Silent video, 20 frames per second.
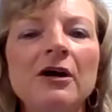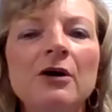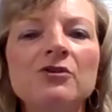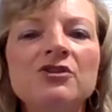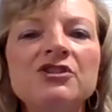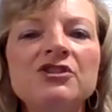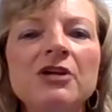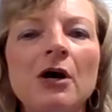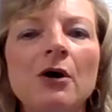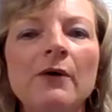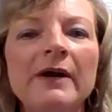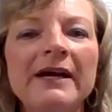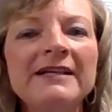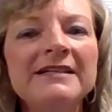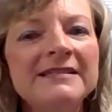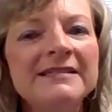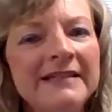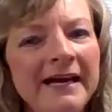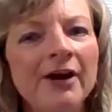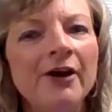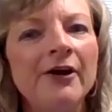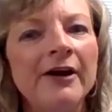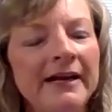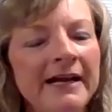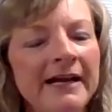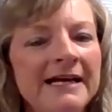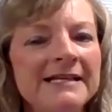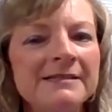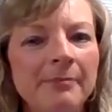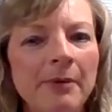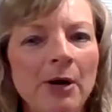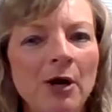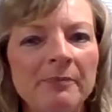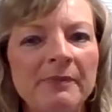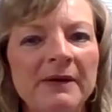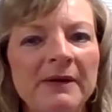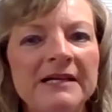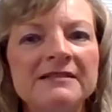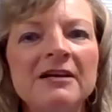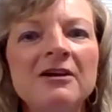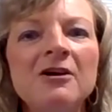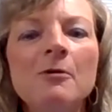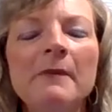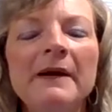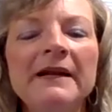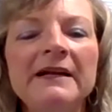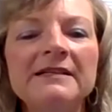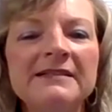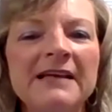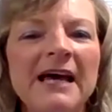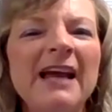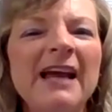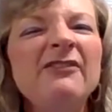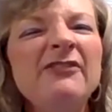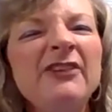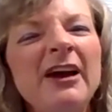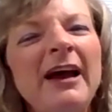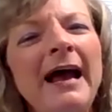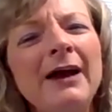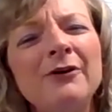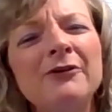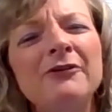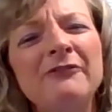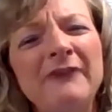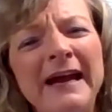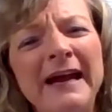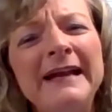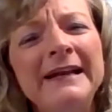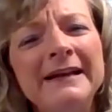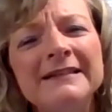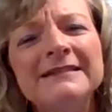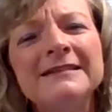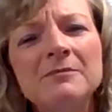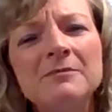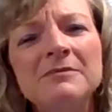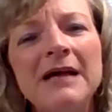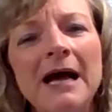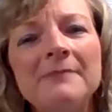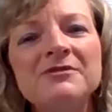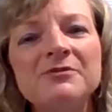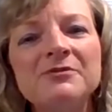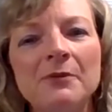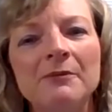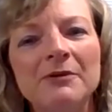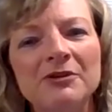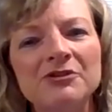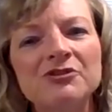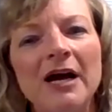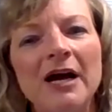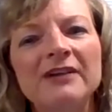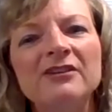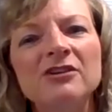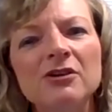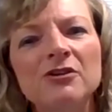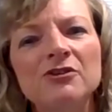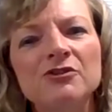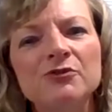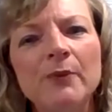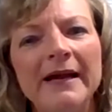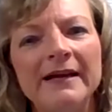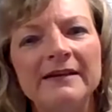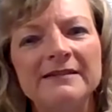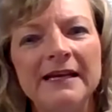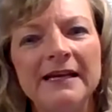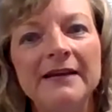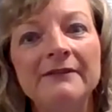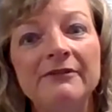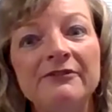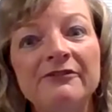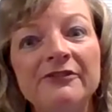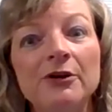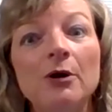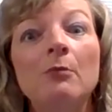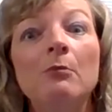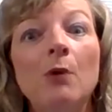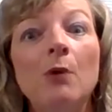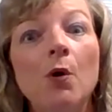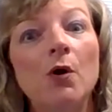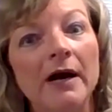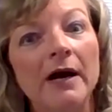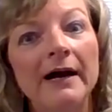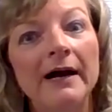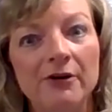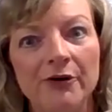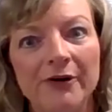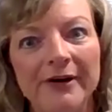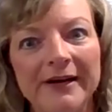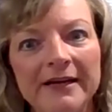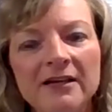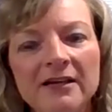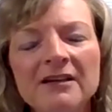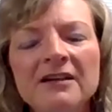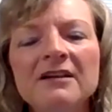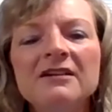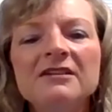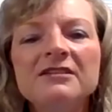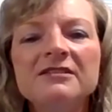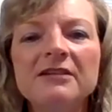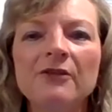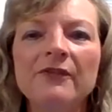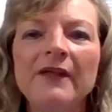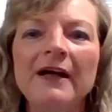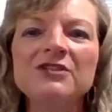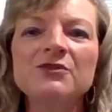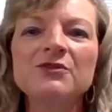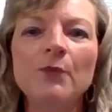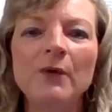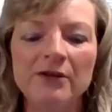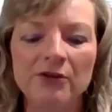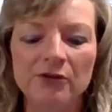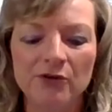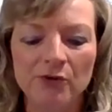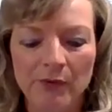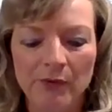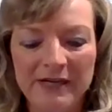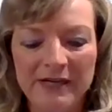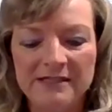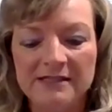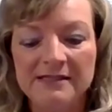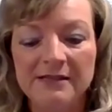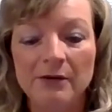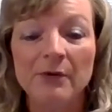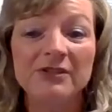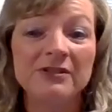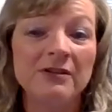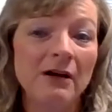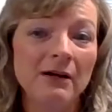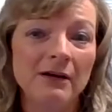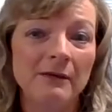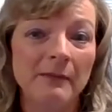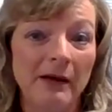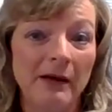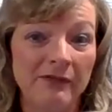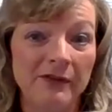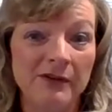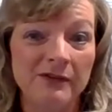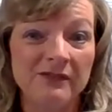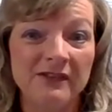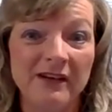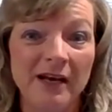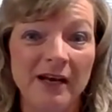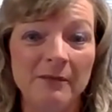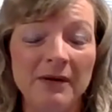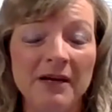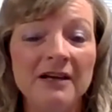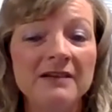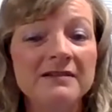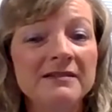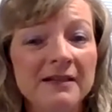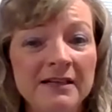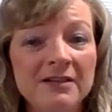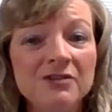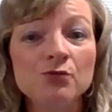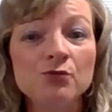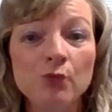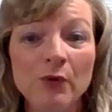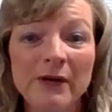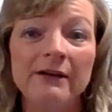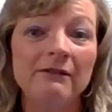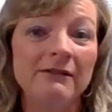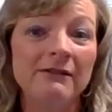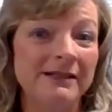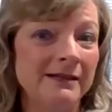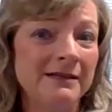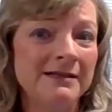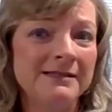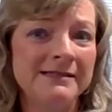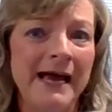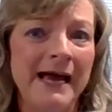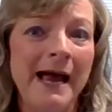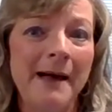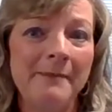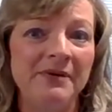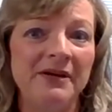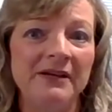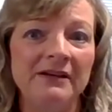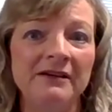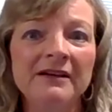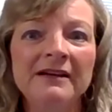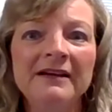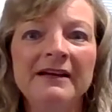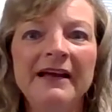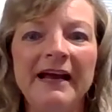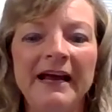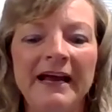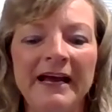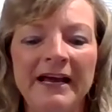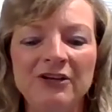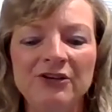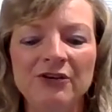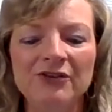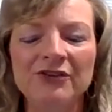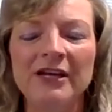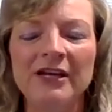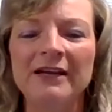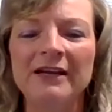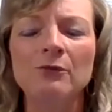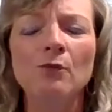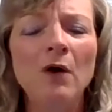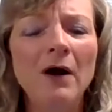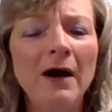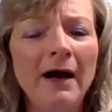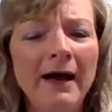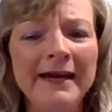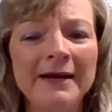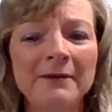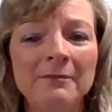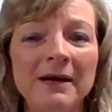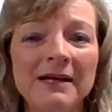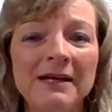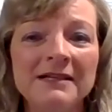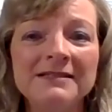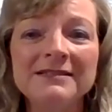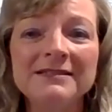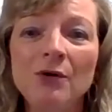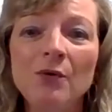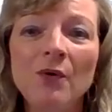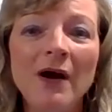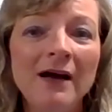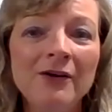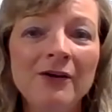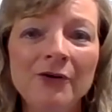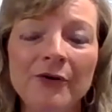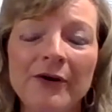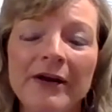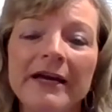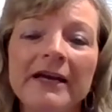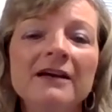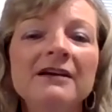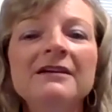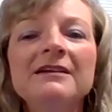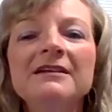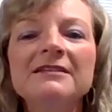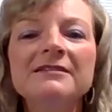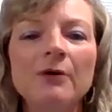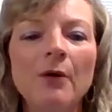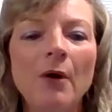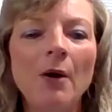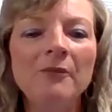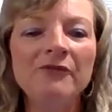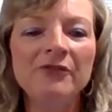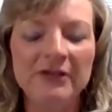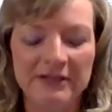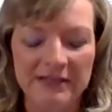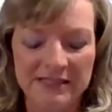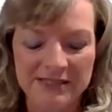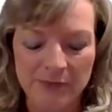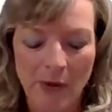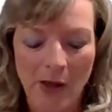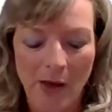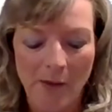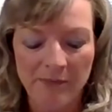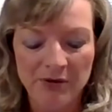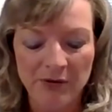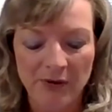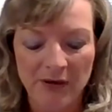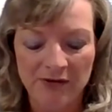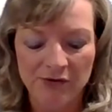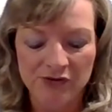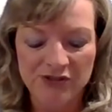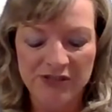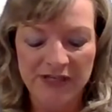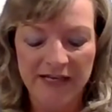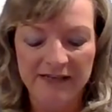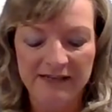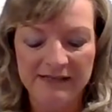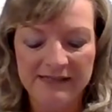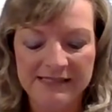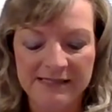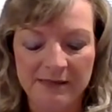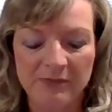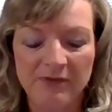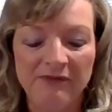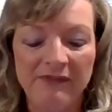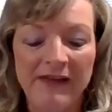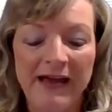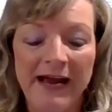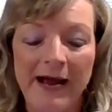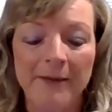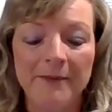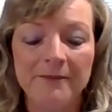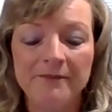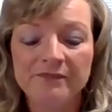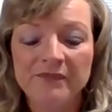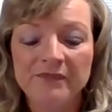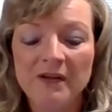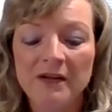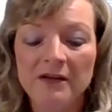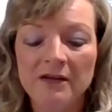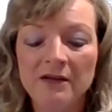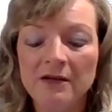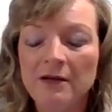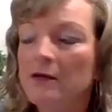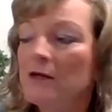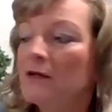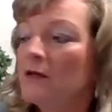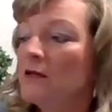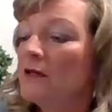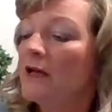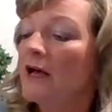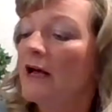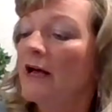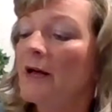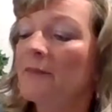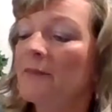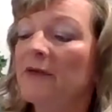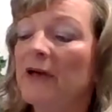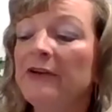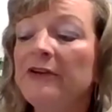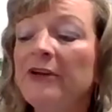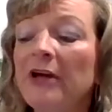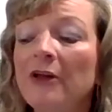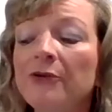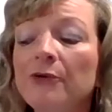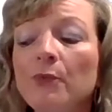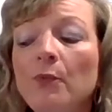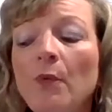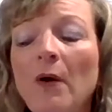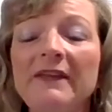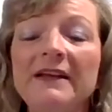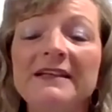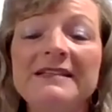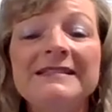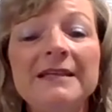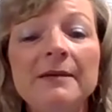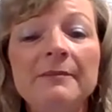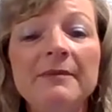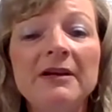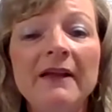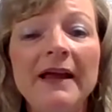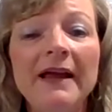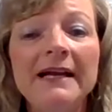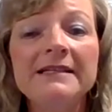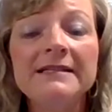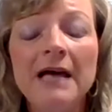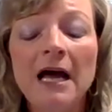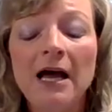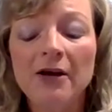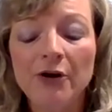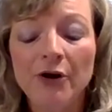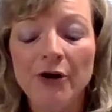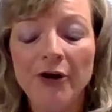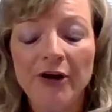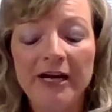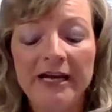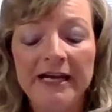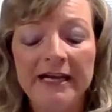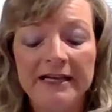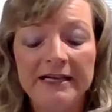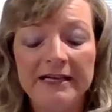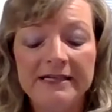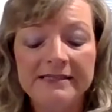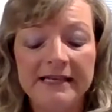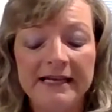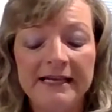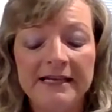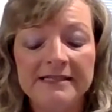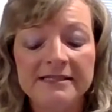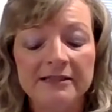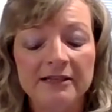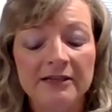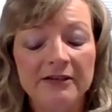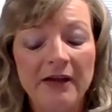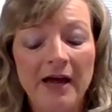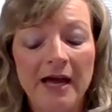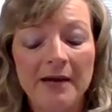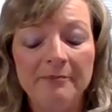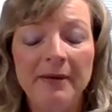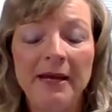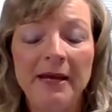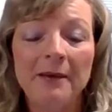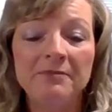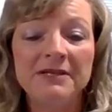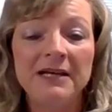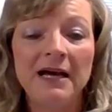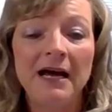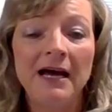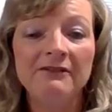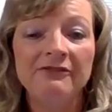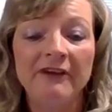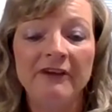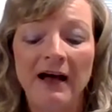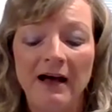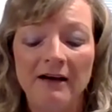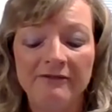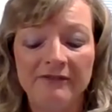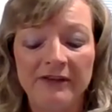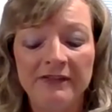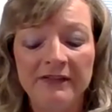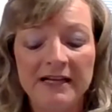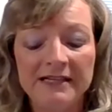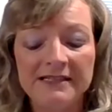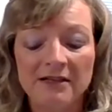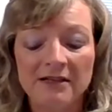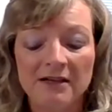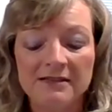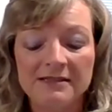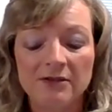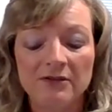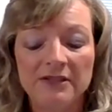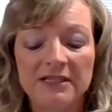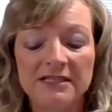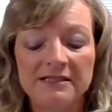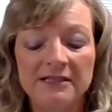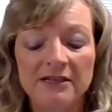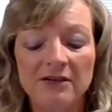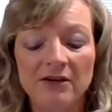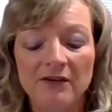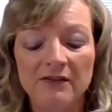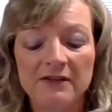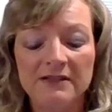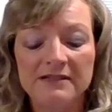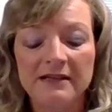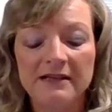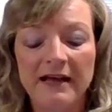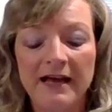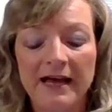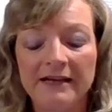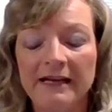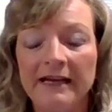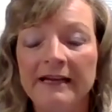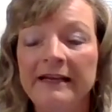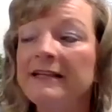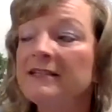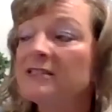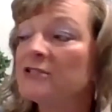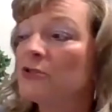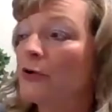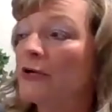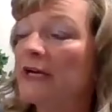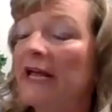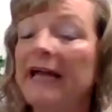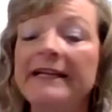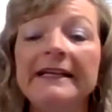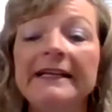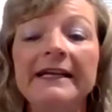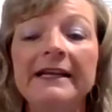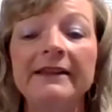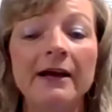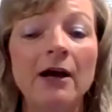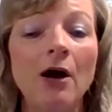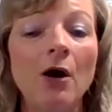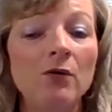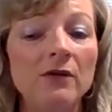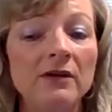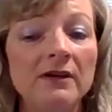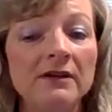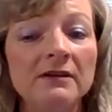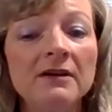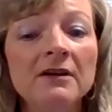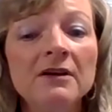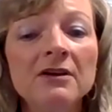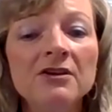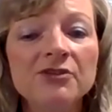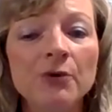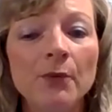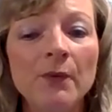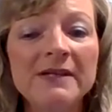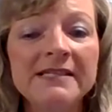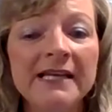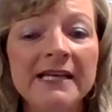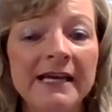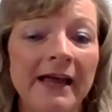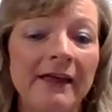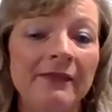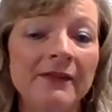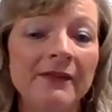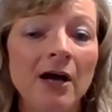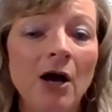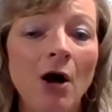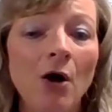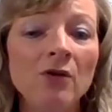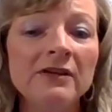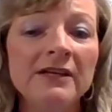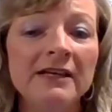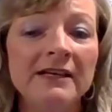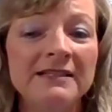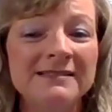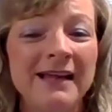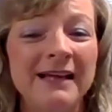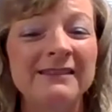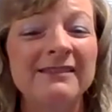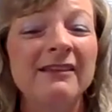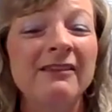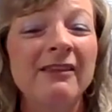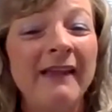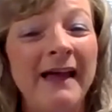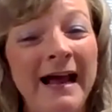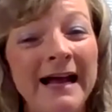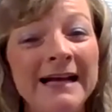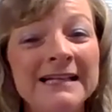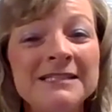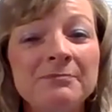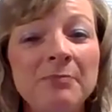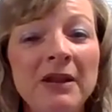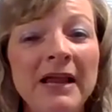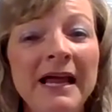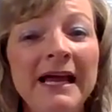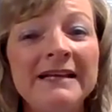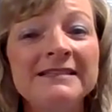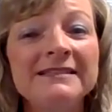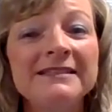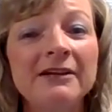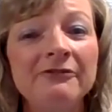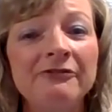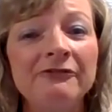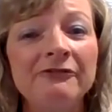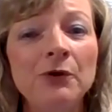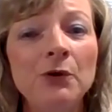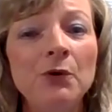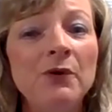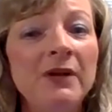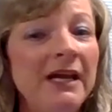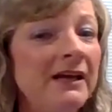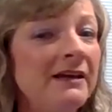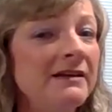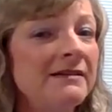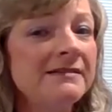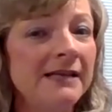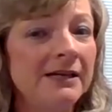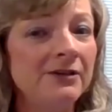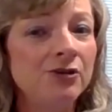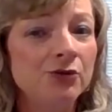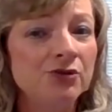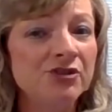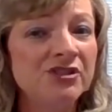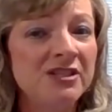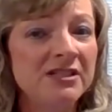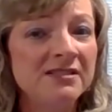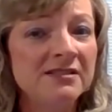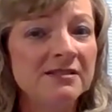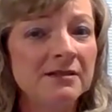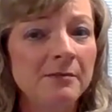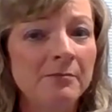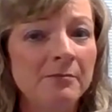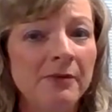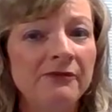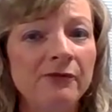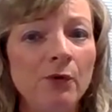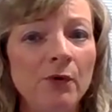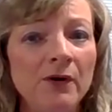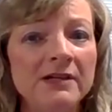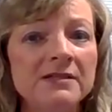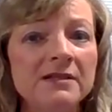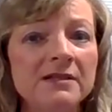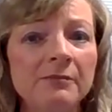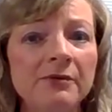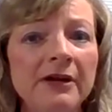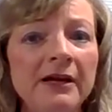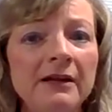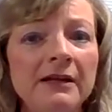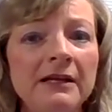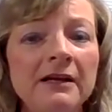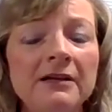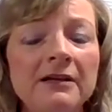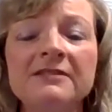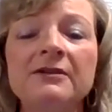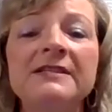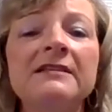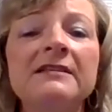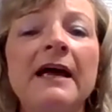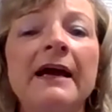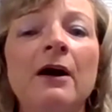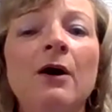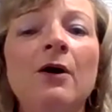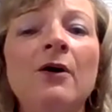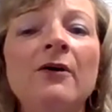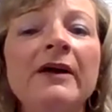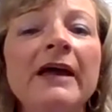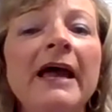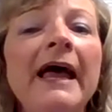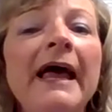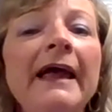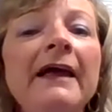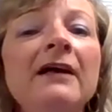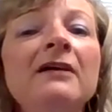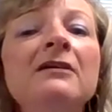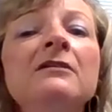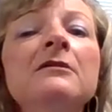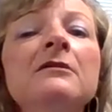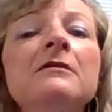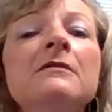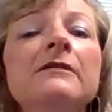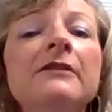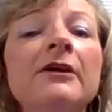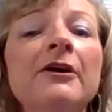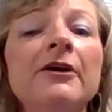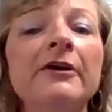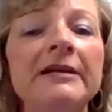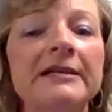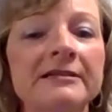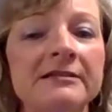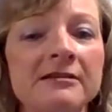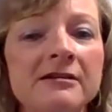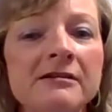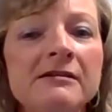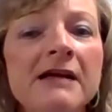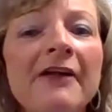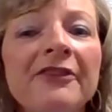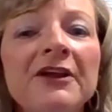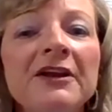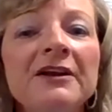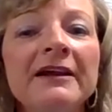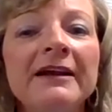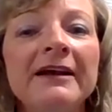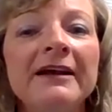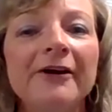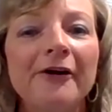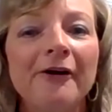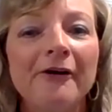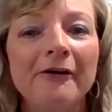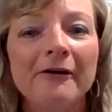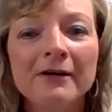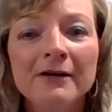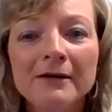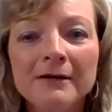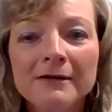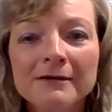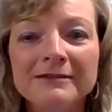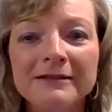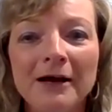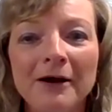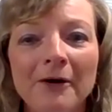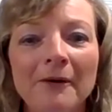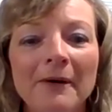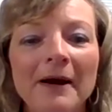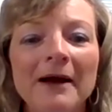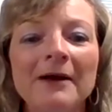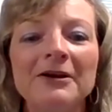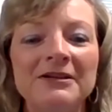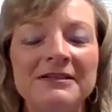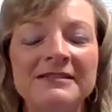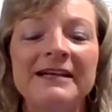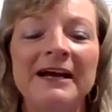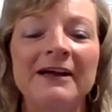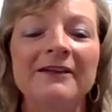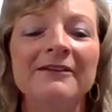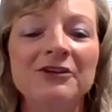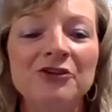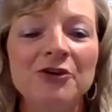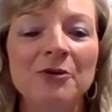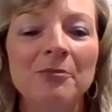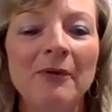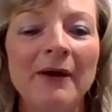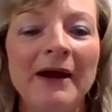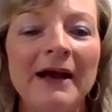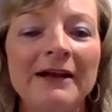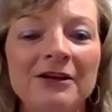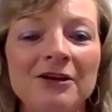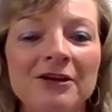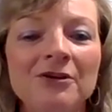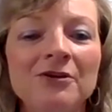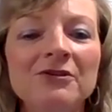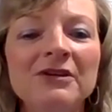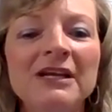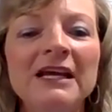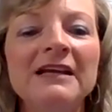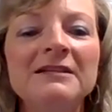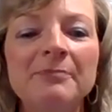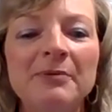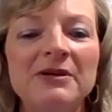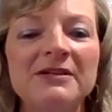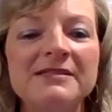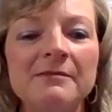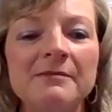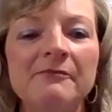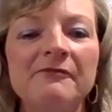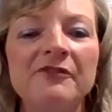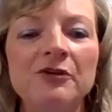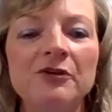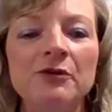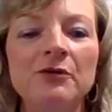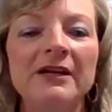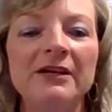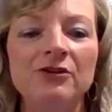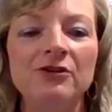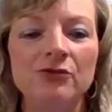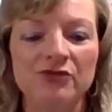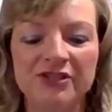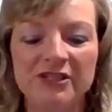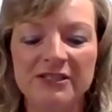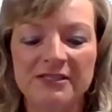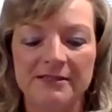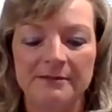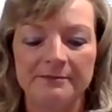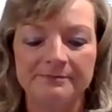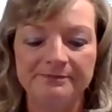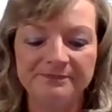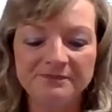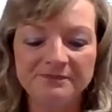So it's there, it has a purpose, but it's kind of aggravating sometimes when we're trying to lose weight to even feel more hungry. So that's one of the reasons that we're talking about this today, because it is real, it does happen. And you're thinking, why am I so hungry? So hopefully this will help you understand some of that. Another one that stimulates hunger is insulin-like peptide 5, and that's also listed on the slide. And it's created in the colon. So once again, the colon is like the last place that food is in your system before it's completely done. So it's like, okay, there is nothing here. So it's telling your brain, you need to put some food in your system.